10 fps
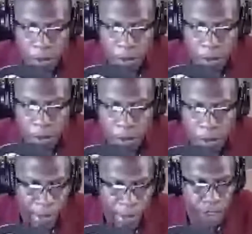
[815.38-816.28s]
think
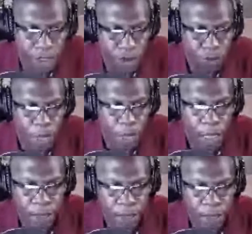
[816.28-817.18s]
back to
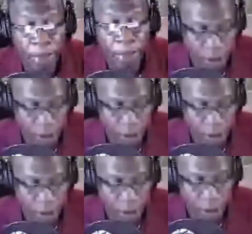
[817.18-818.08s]
the Obama
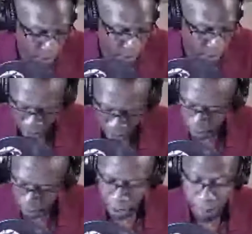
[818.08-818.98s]

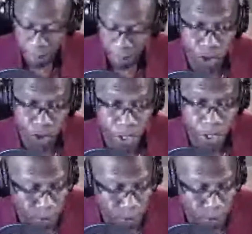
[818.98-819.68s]
administration.